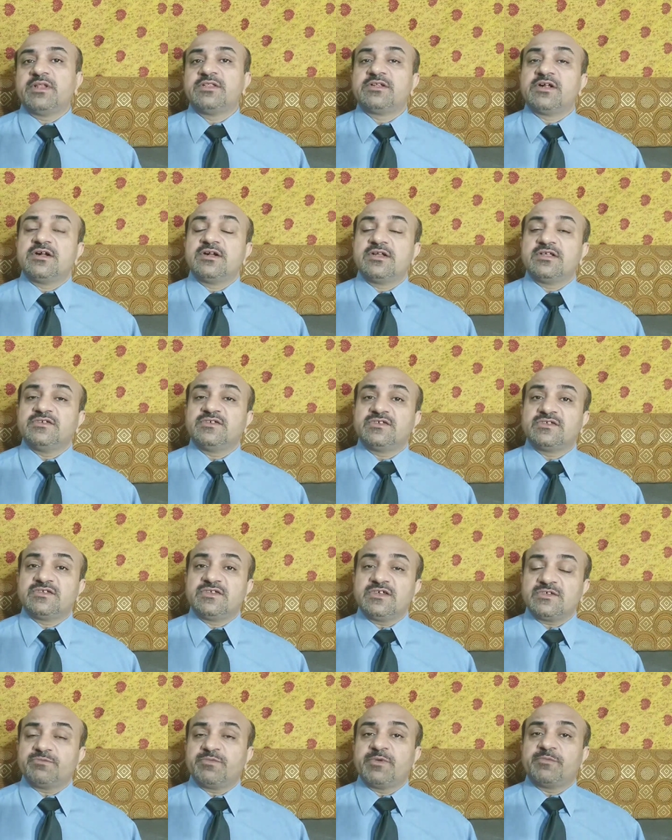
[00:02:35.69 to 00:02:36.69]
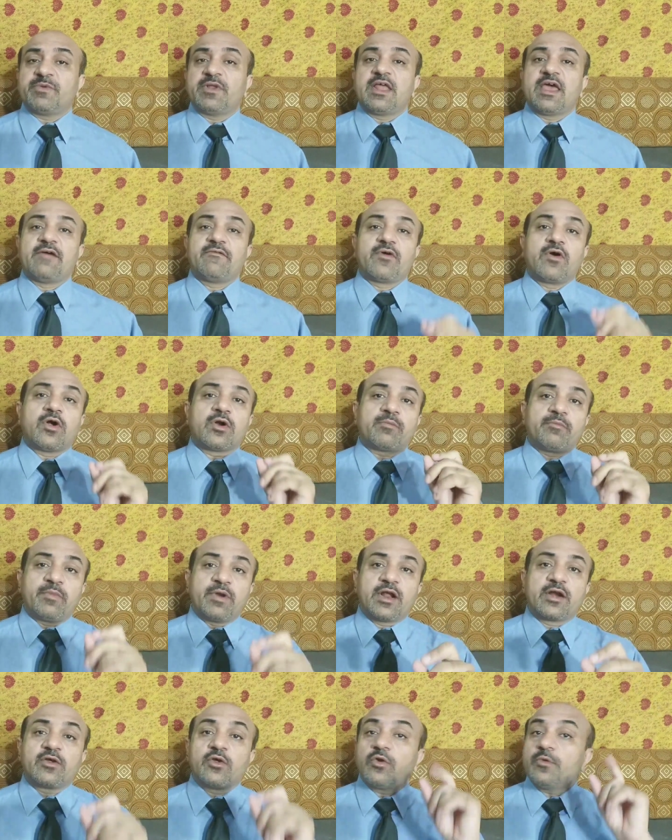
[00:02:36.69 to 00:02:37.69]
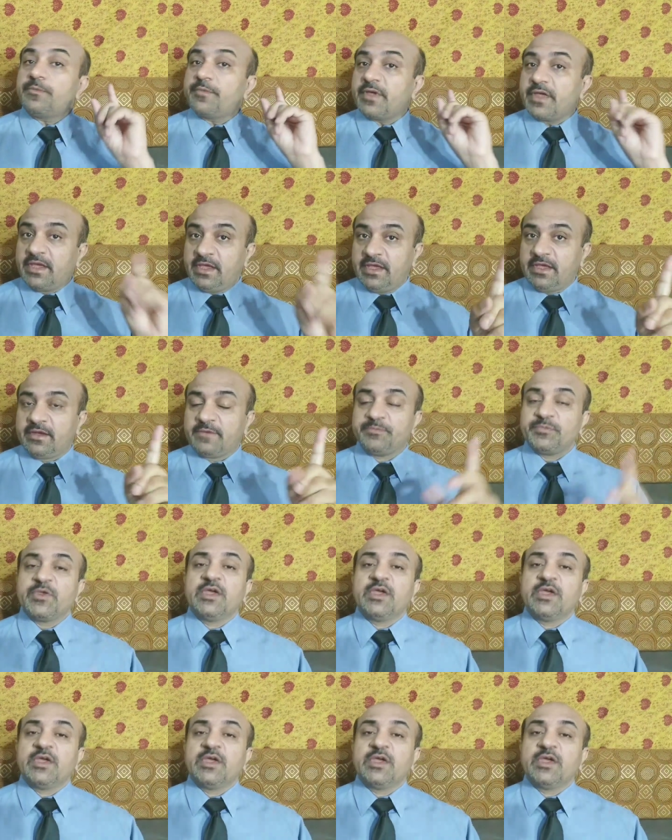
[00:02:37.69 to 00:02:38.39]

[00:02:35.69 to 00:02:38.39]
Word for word: 36 people have got blood group A.